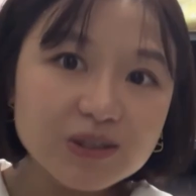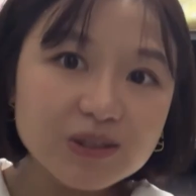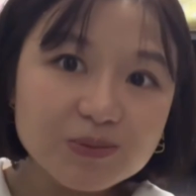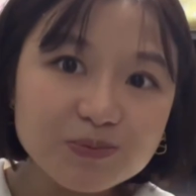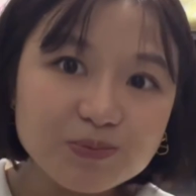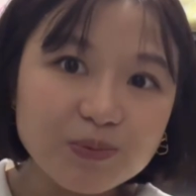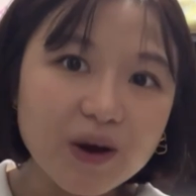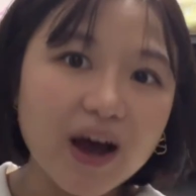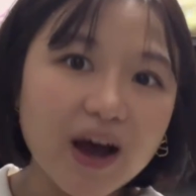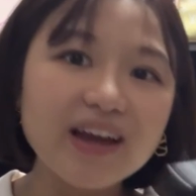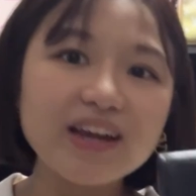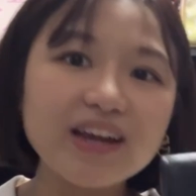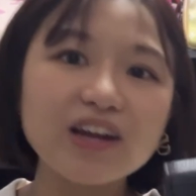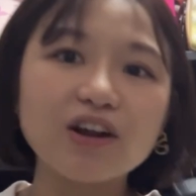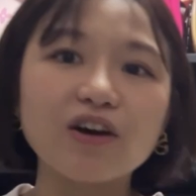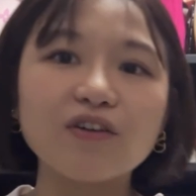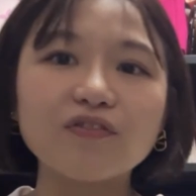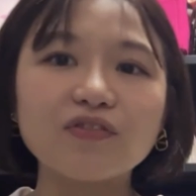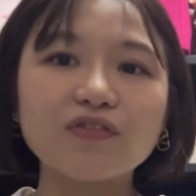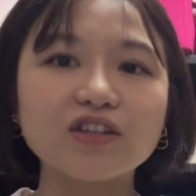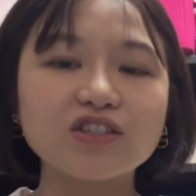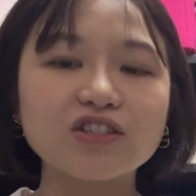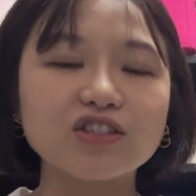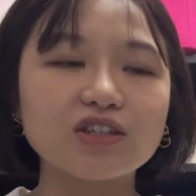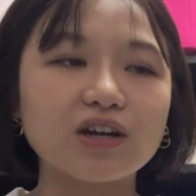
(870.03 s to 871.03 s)
buy it
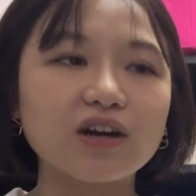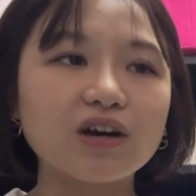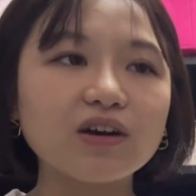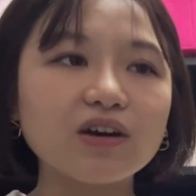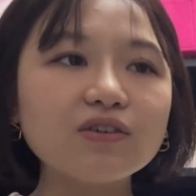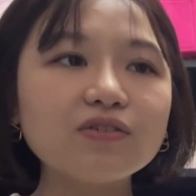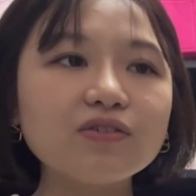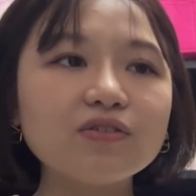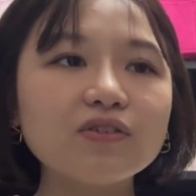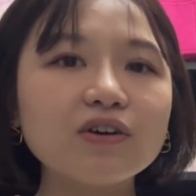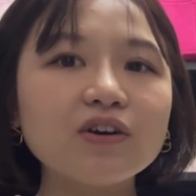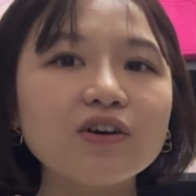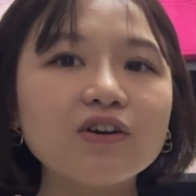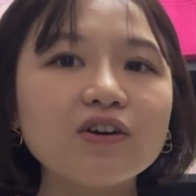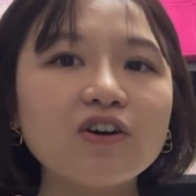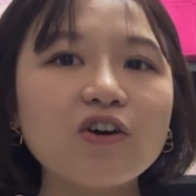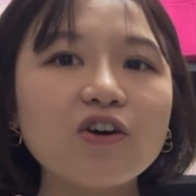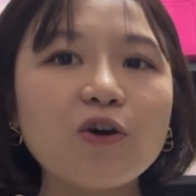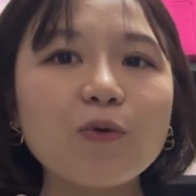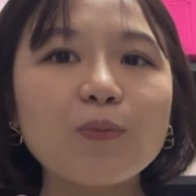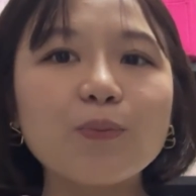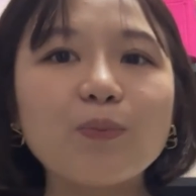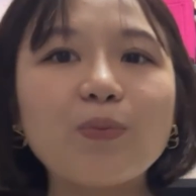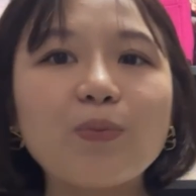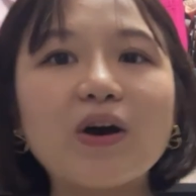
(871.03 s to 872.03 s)
off the shelf,
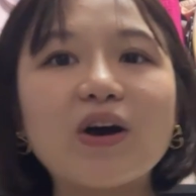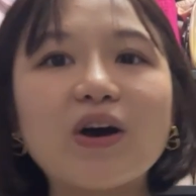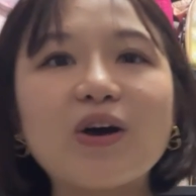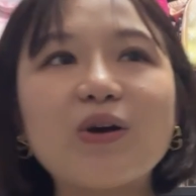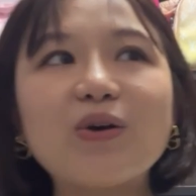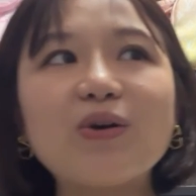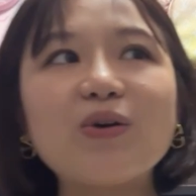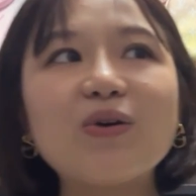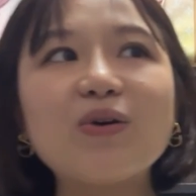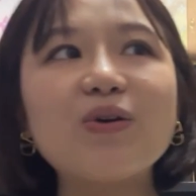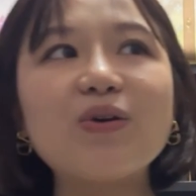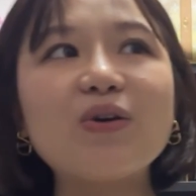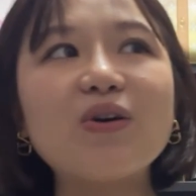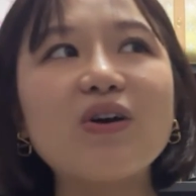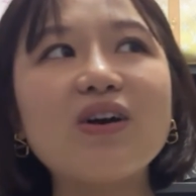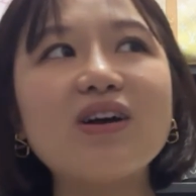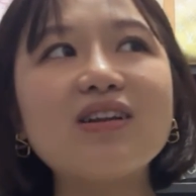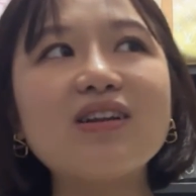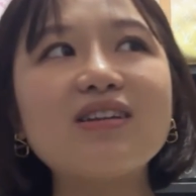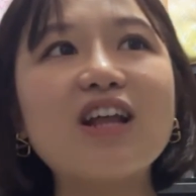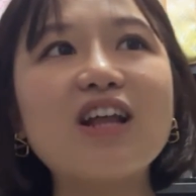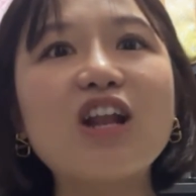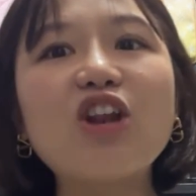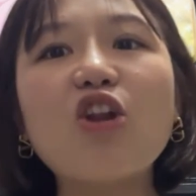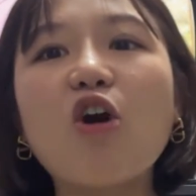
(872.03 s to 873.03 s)
but
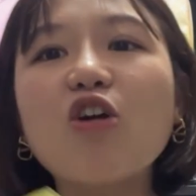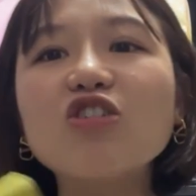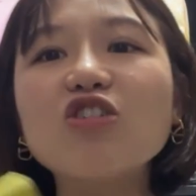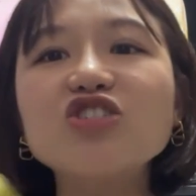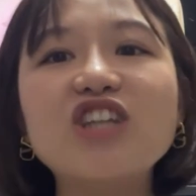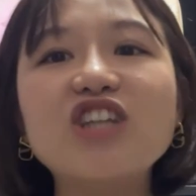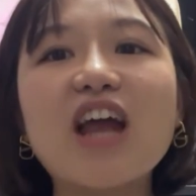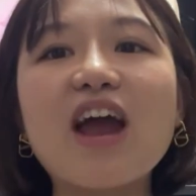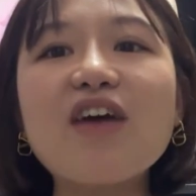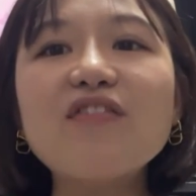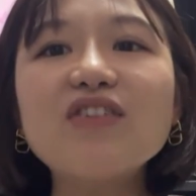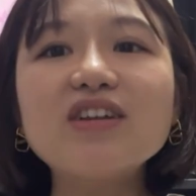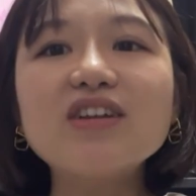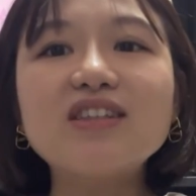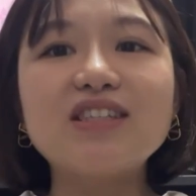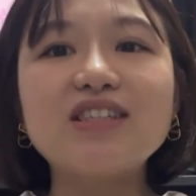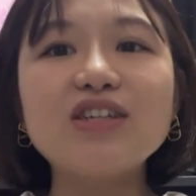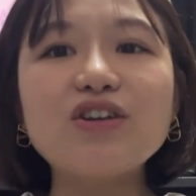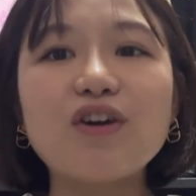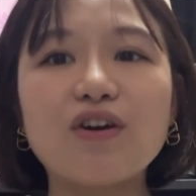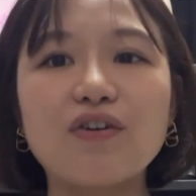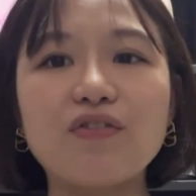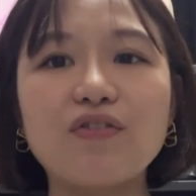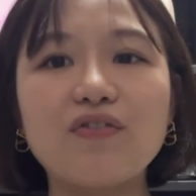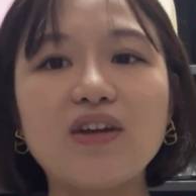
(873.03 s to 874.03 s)
the
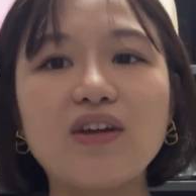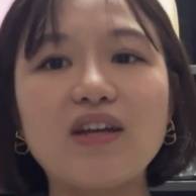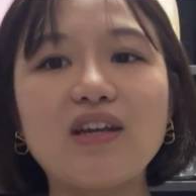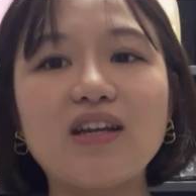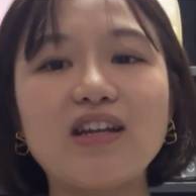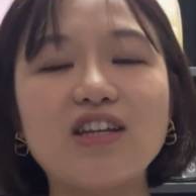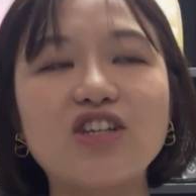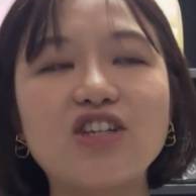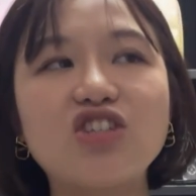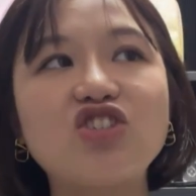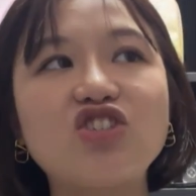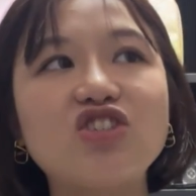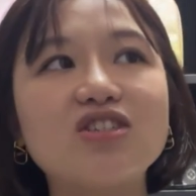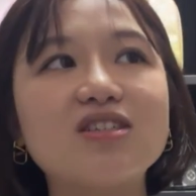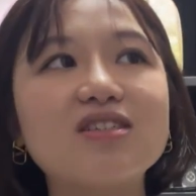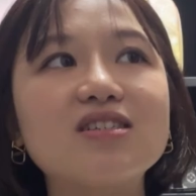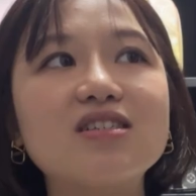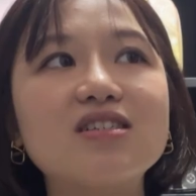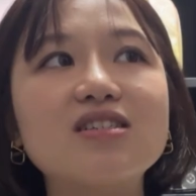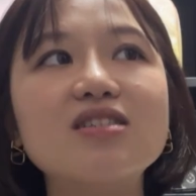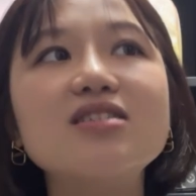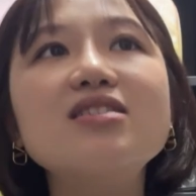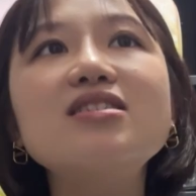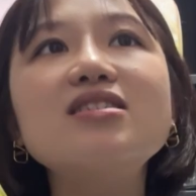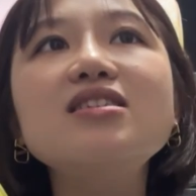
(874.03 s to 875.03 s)
longevity of it is
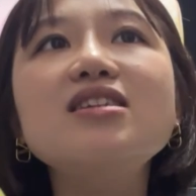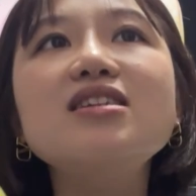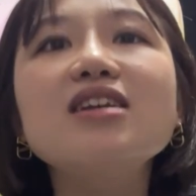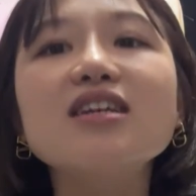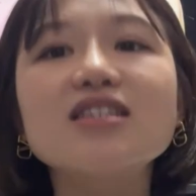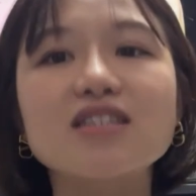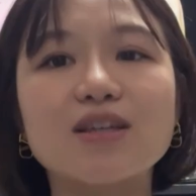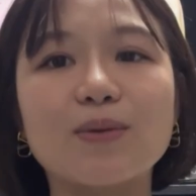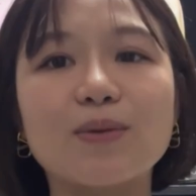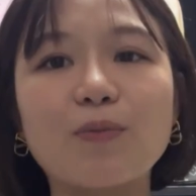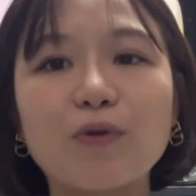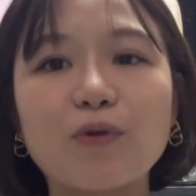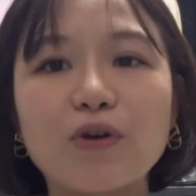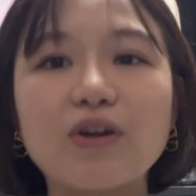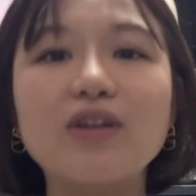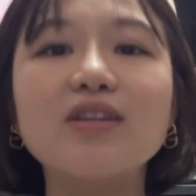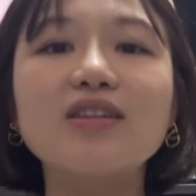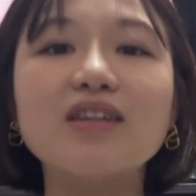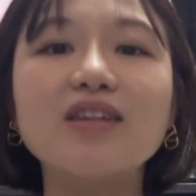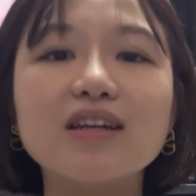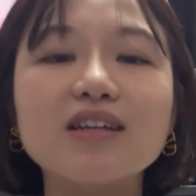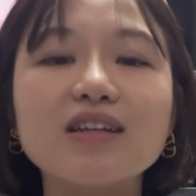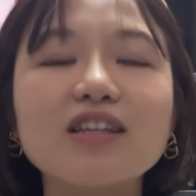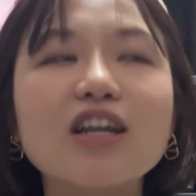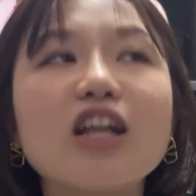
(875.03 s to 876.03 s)
just
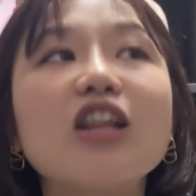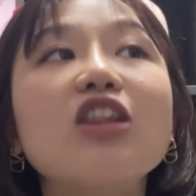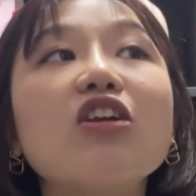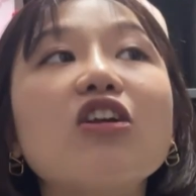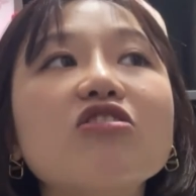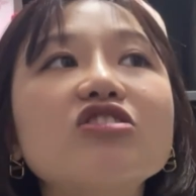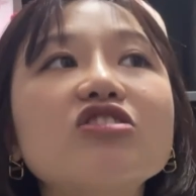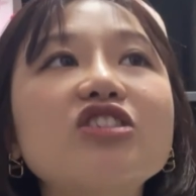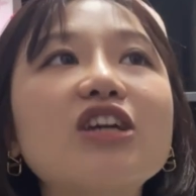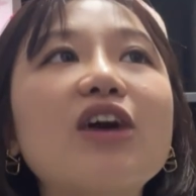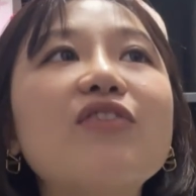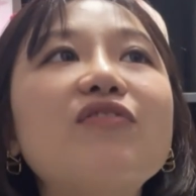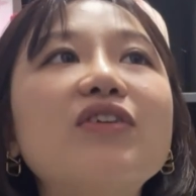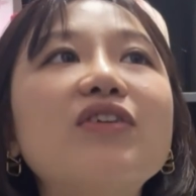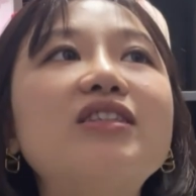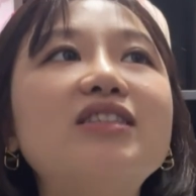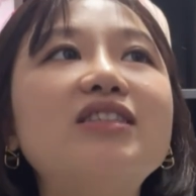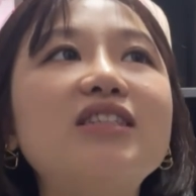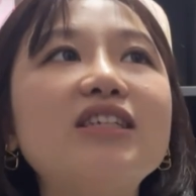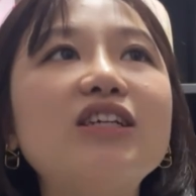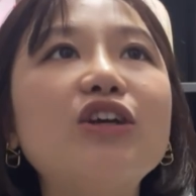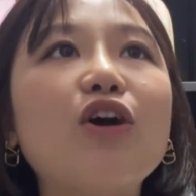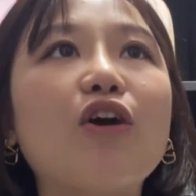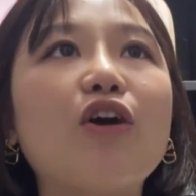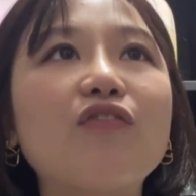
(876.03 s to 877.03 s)
disappointing. The
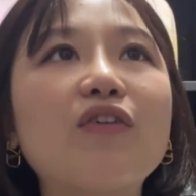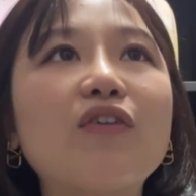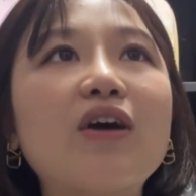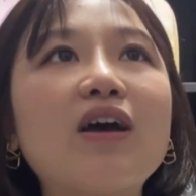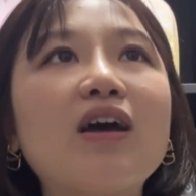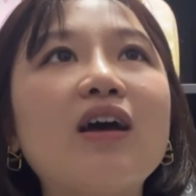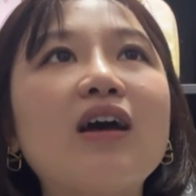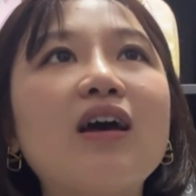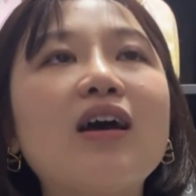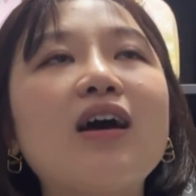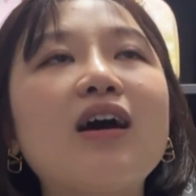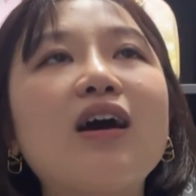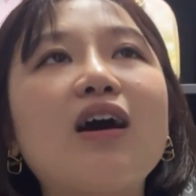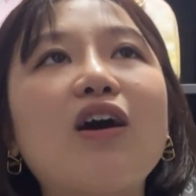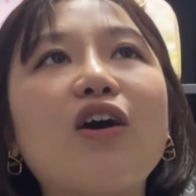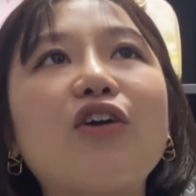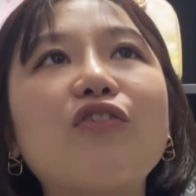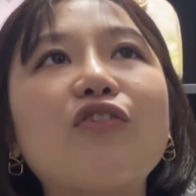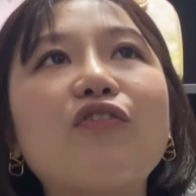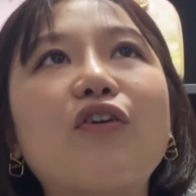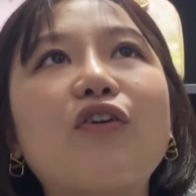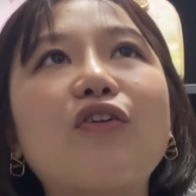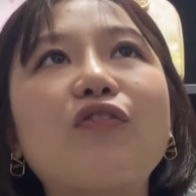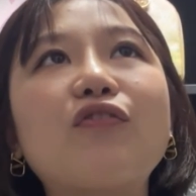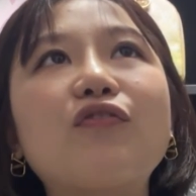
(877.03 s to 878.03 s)
longevity of
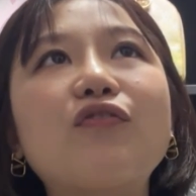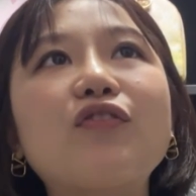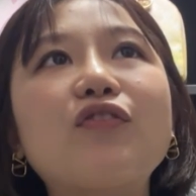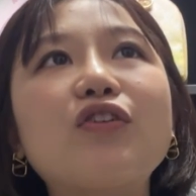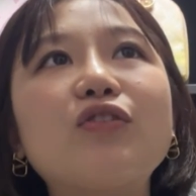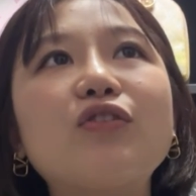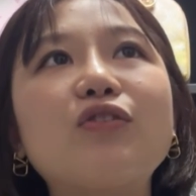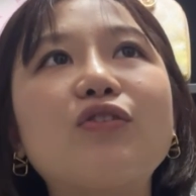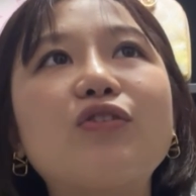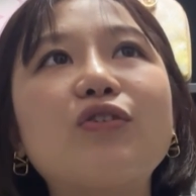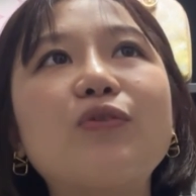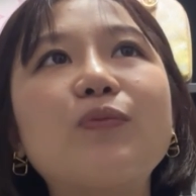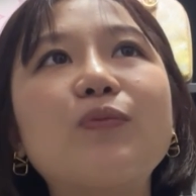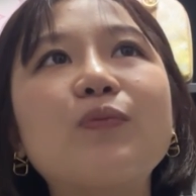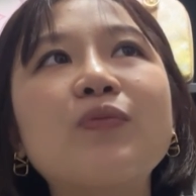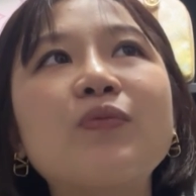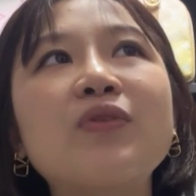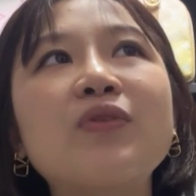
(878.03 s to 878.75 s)
you know,